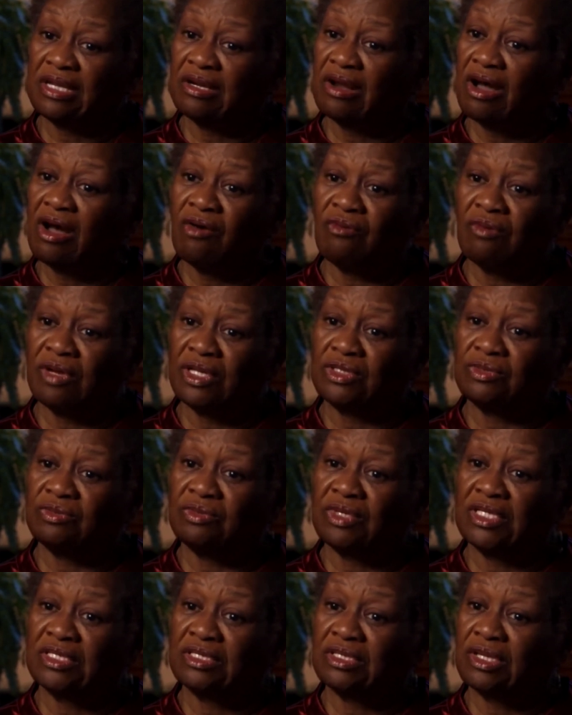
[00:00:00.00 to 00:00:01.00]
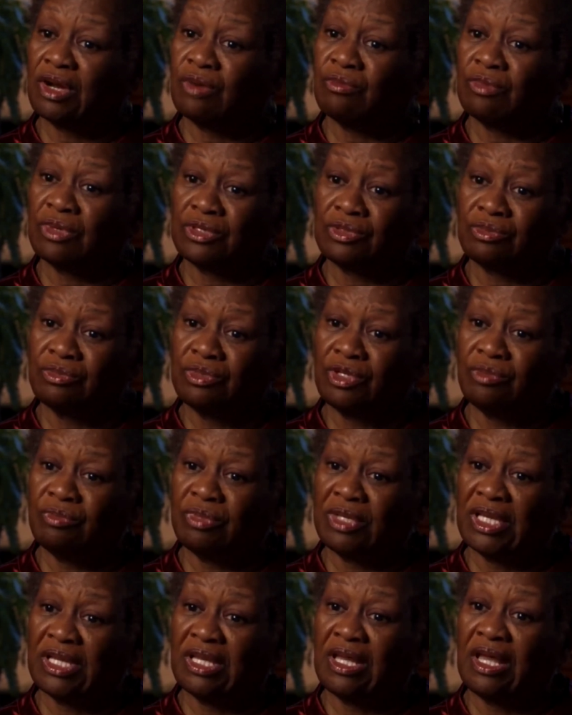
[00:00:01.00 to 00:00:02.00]
and always was and always will
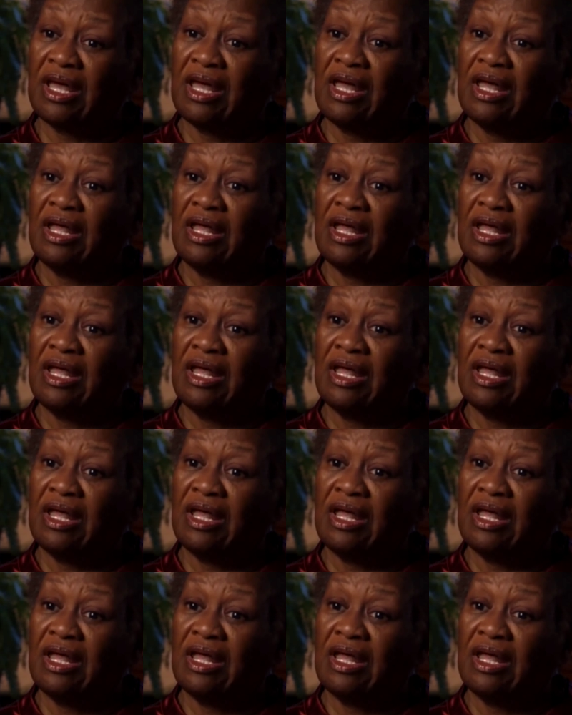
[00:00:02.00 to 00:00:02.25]
be,